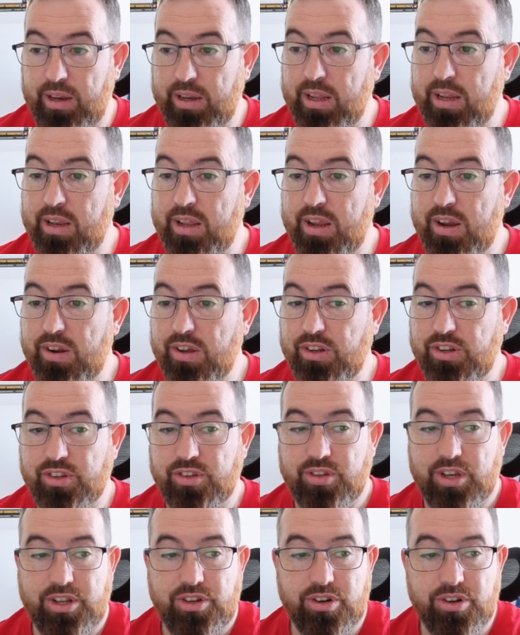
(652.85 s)
in here you just
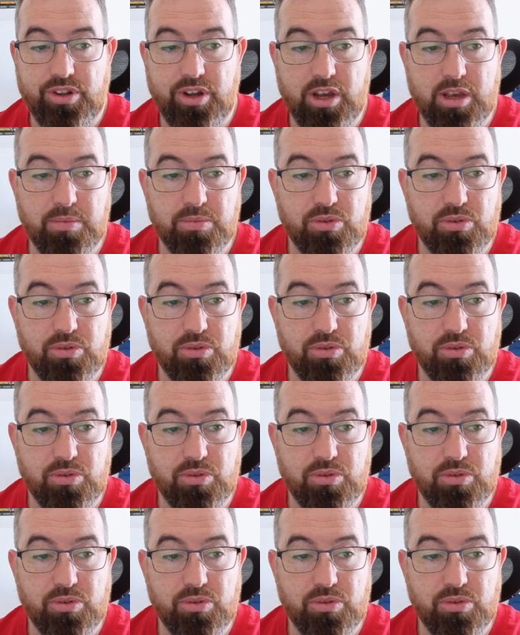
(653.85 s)
set your time.